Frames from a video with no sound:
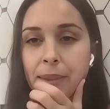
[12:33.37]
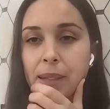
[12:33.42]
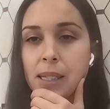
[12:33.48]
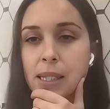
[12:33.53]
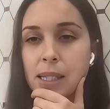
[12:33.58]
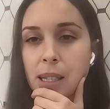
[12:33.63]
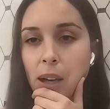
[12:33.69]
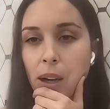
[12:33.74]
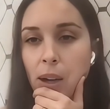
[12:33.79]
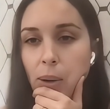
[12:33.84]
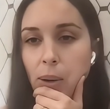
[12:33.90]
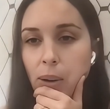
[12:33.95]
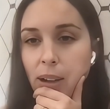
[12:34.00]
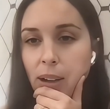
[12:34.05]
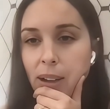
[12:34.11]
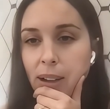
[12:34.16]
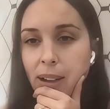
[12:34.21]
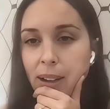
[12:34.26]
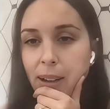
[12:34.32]
So,
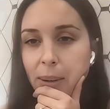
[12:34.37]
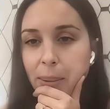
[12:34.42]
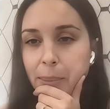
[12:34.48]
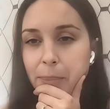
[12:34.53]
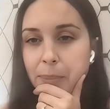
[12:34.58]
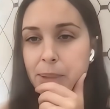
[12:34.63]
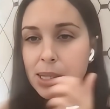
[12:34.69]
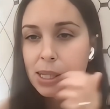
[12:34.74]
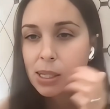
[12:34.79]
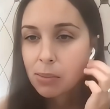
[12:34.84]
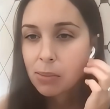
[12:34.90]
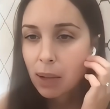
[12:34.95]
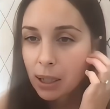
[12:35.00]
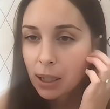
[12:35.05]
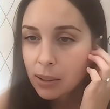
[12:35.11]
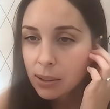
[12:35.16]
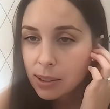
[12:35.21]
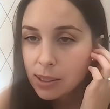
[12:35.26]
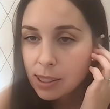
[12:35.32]

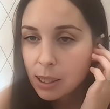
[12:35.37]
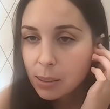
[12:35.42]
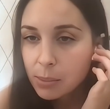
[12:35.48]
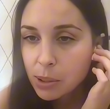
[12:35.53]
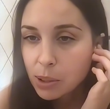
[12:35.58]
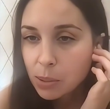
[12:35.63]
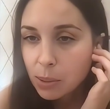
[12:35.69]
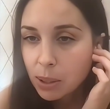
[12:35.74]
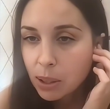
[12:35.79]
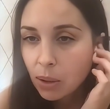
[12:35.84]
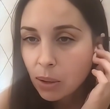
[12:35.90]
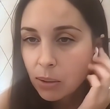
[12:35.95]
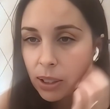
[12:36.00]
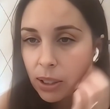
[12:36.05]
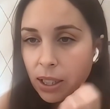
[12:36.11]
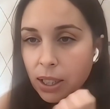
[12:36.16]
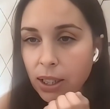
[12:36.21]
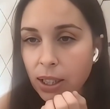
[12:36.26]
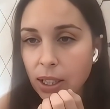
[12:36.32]
swaddle seems to be the
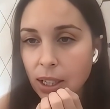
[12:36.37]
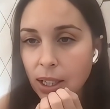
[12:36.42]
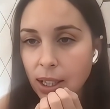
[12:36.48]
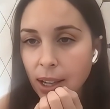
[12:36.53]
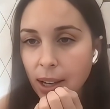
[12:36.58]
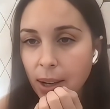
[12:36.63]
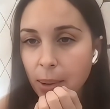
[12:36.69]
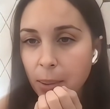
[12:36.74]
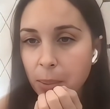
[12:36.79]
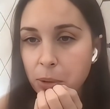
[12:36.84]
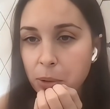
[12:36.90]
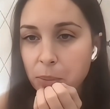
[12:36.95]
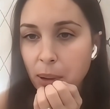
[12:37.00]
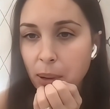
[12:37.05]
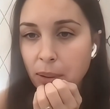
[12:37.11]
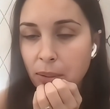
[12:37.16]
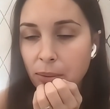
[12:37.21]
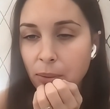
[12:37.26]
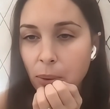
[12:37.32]
only thing that helps
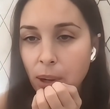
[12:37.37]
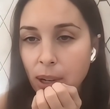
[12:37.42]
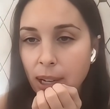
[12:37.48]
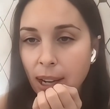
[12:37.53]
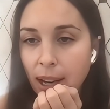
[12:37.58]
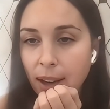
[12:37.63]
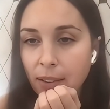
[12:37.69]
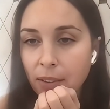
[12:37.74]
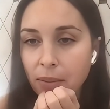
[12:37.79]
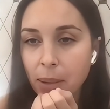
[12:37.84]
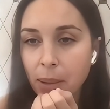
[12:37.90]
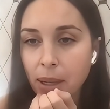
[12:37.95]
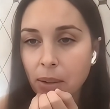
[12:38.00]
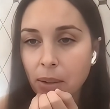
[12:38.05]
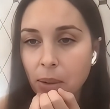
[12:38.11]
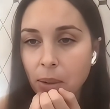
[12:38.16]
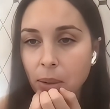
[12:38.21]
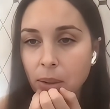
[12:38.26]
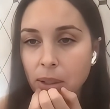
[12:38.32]
my
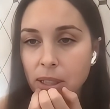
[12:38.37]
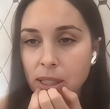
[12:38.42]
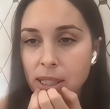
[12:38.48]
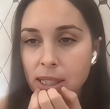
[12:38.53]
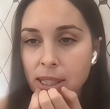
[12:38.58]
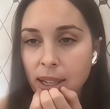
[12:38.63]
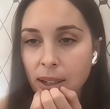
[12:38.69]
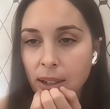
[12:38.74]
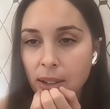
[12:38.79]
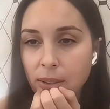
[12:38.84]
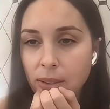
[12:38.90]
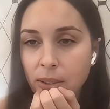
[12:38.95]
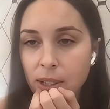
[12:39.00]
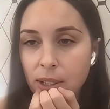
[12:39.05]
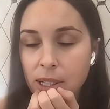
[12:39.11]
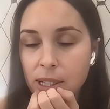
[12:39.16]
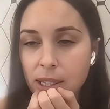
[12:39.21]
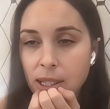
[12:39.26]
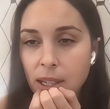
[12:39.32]
4.5-month-old to settle
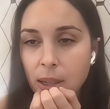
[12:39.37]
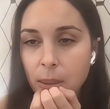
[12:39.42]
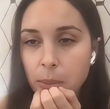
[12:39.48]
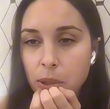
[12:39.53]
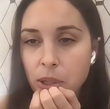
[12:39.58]
for sleep.